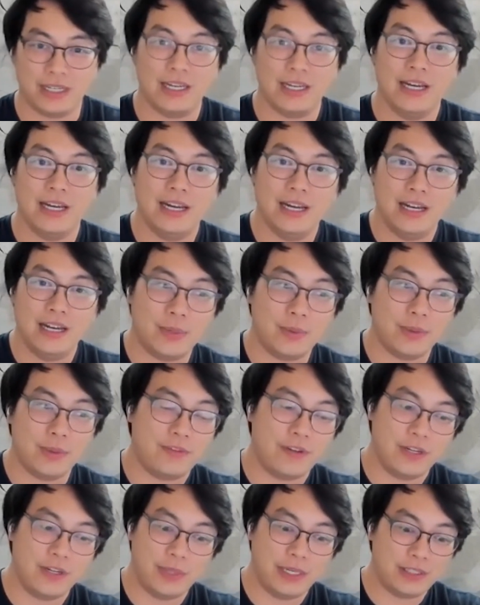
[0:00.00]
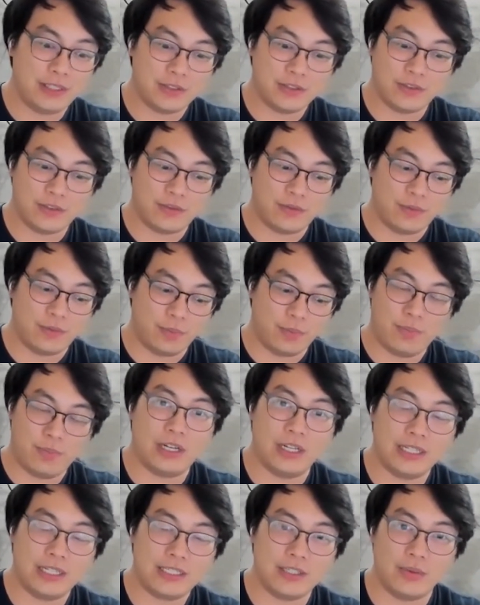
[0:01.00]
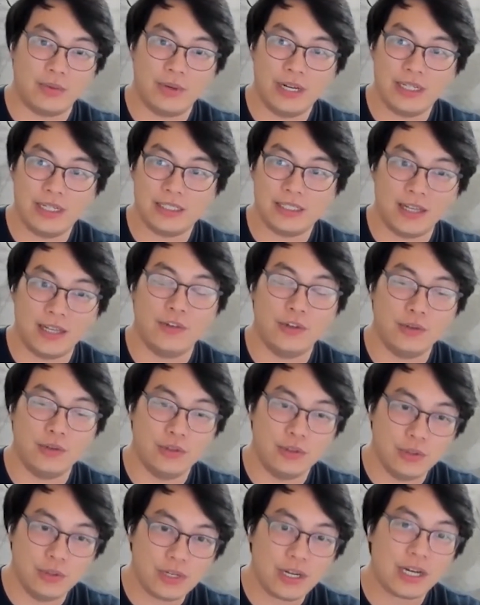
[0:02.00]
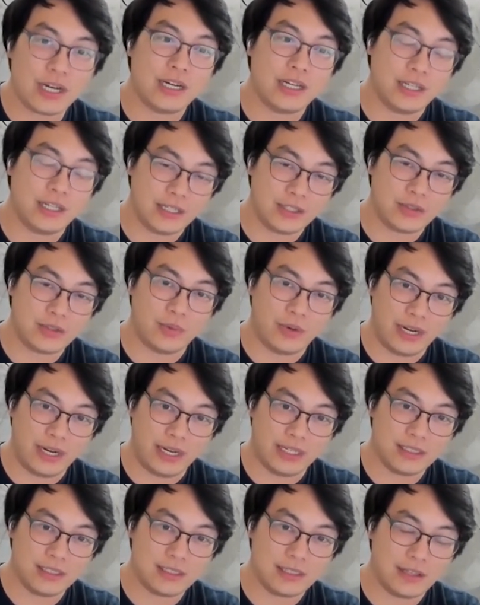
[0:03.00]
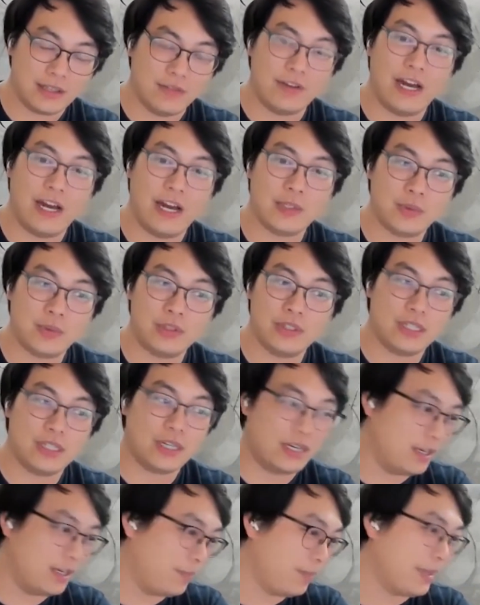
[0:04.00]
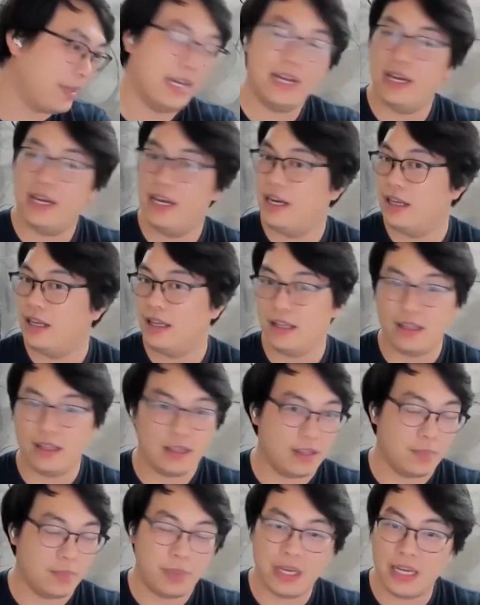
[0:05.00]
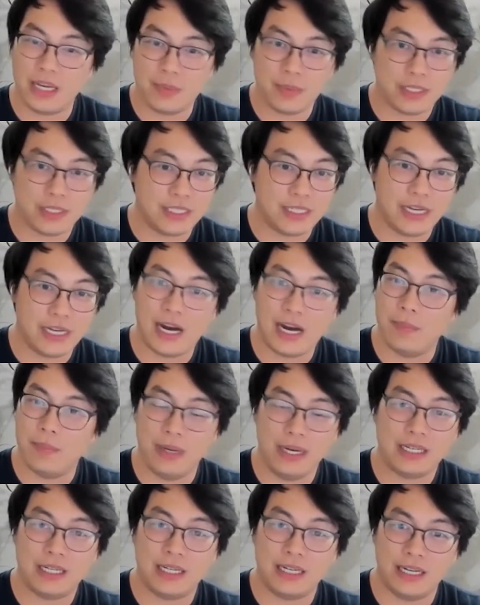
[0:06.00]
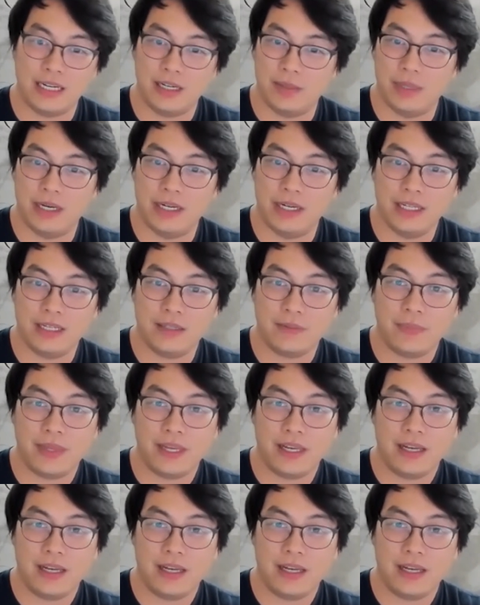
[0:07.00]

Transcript: like some of the fundamentals of collecting rent is if you do not collect rent, the vast majority of the time, the PM is not making any money.